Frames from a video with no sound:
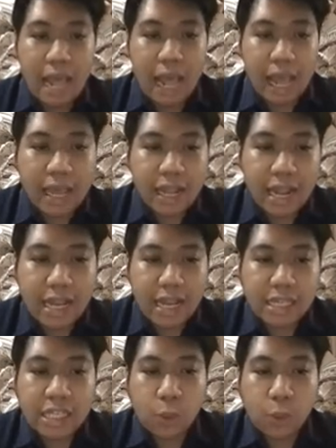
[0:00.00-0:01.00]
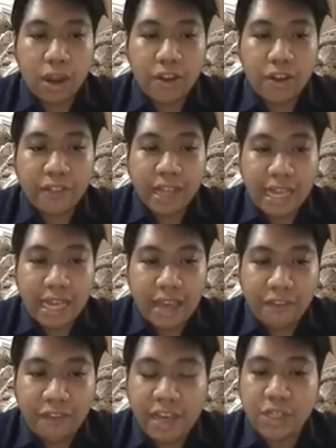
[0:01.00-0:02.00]
ALS is one of the key
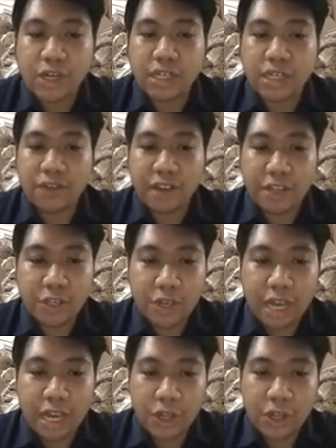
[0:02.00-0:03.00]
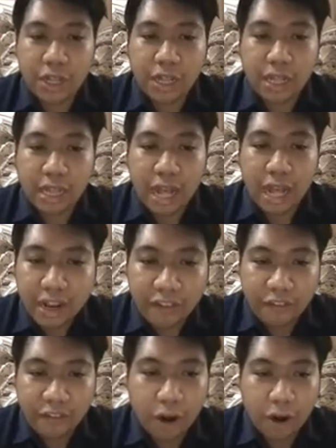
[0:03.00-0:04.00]
features of educational reform